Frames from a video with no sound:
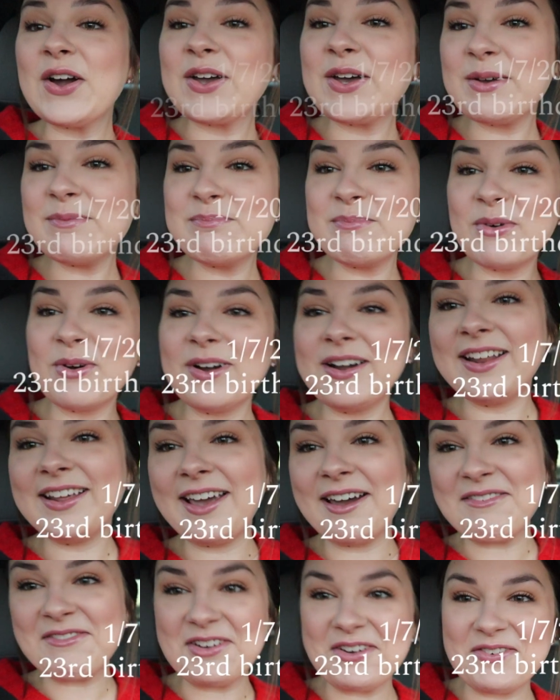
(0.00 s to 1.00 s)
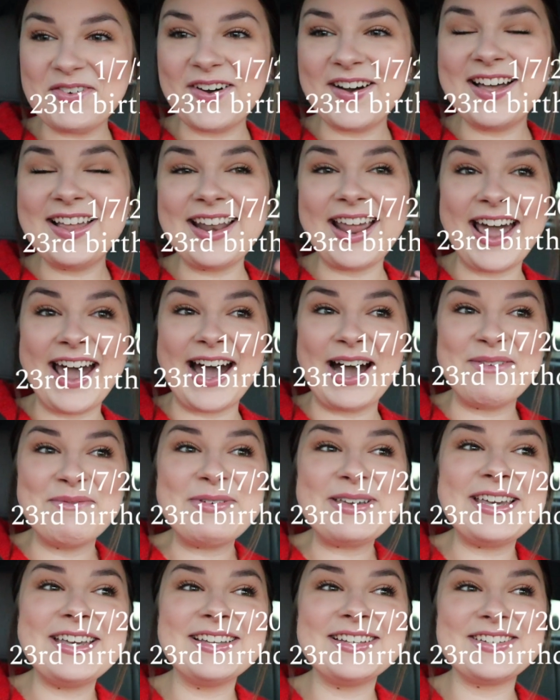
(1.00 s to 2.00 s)
Good morning, everyone.
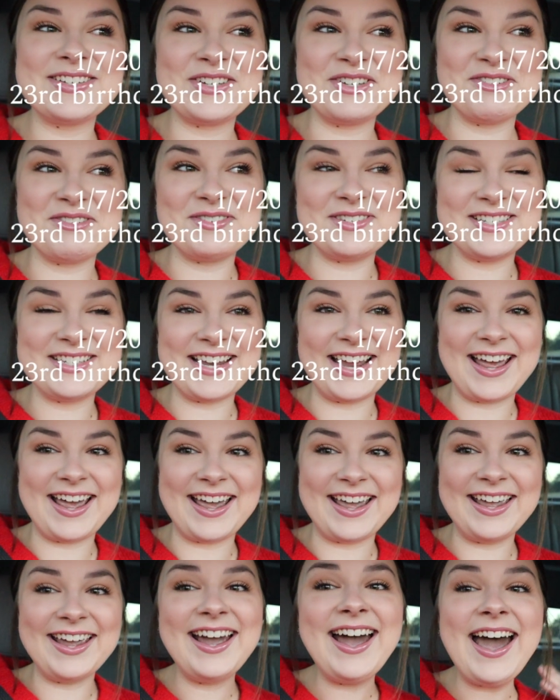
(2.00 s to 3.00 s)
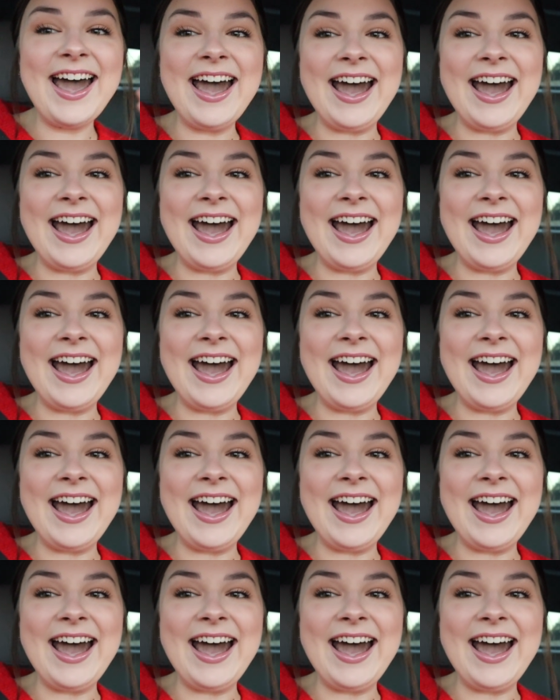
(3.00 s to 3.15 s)
Happy Tuesday.